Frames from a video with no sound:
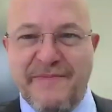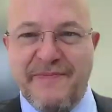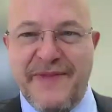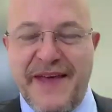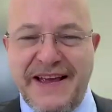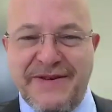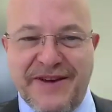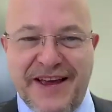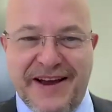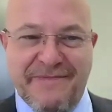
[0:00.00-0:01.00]
Brilliant.
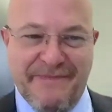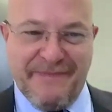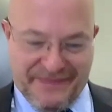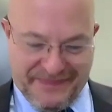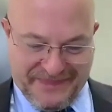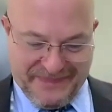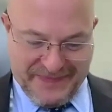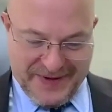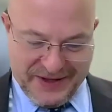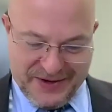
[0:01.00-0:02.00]
Thank you, Ken.
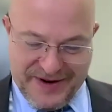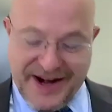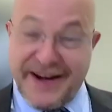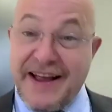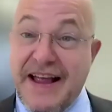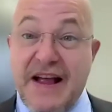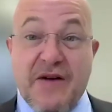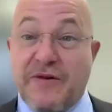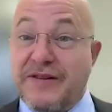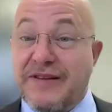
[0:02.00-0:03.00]
That's great.
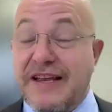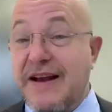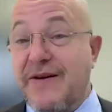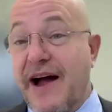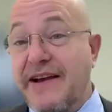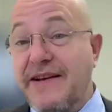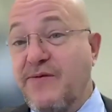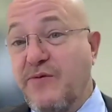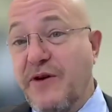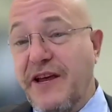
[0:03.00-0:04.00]
Well, I
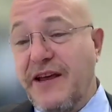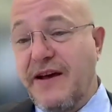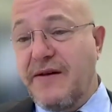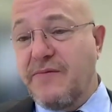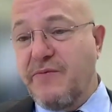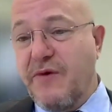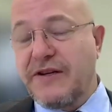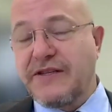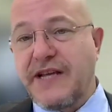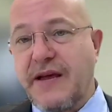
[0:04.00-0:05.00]
know we
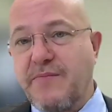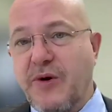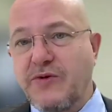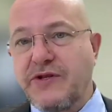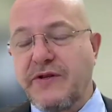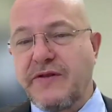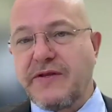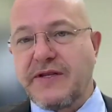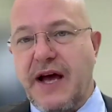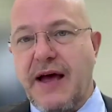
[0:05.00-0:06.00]
want to take most of
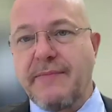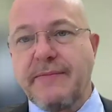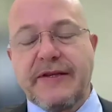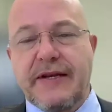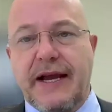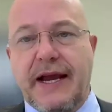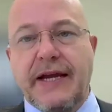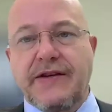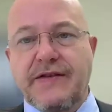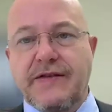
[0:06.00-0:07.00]
the time
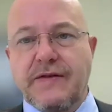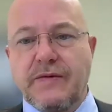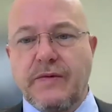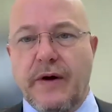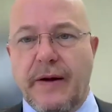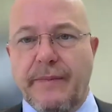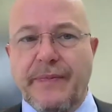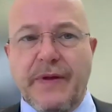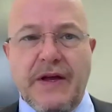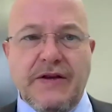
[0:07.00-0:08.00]
today
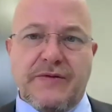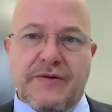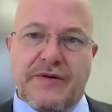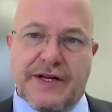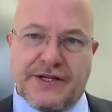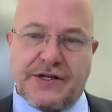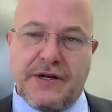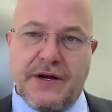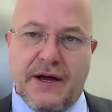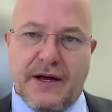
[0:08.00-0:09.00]
to
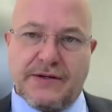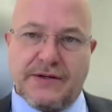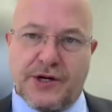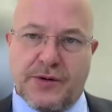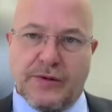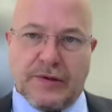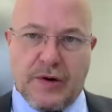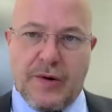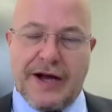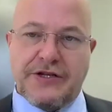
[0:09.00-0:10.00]
address
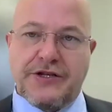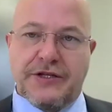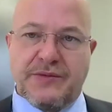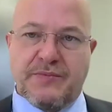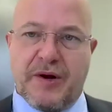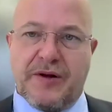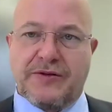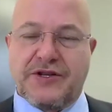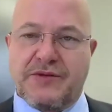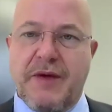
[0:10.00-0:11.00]
shareholder questions, but
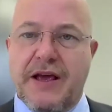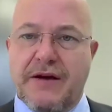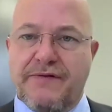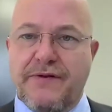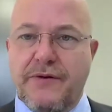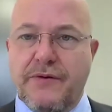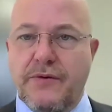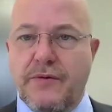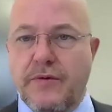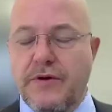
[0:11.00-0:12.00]
I'll just make a
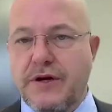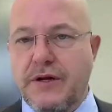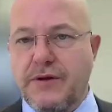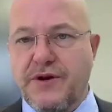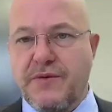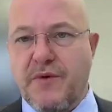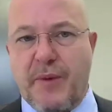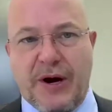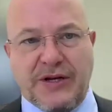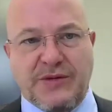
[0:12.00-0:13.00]
few concluding
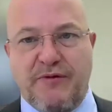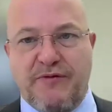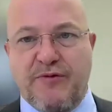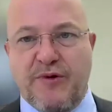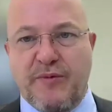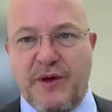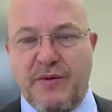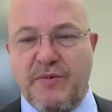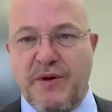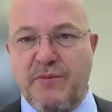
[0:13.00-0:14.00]
remarks before
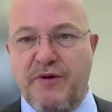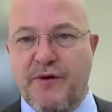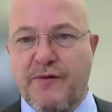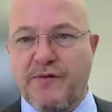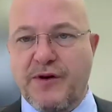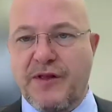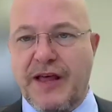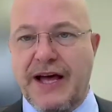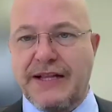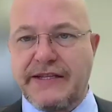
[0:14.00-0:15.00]
we move over to
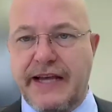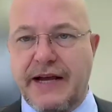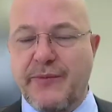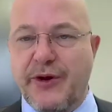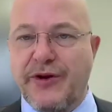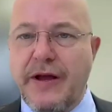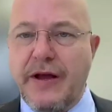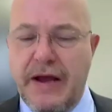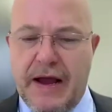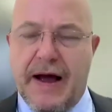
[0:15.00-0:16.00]
that segment.